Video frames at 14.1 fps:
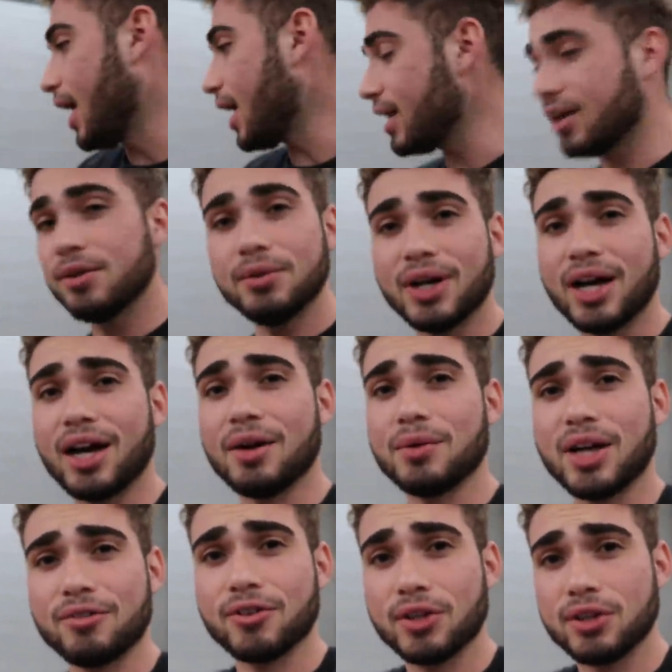Anywho, uh,
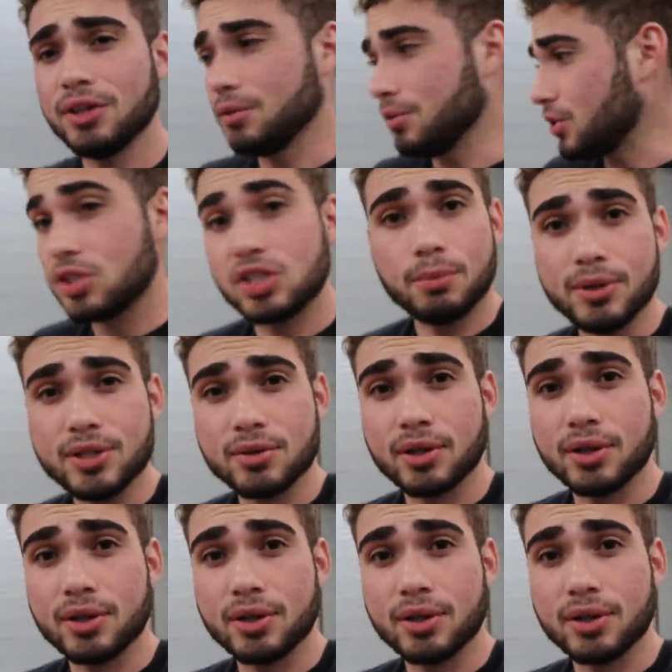without further ado, let's just jump into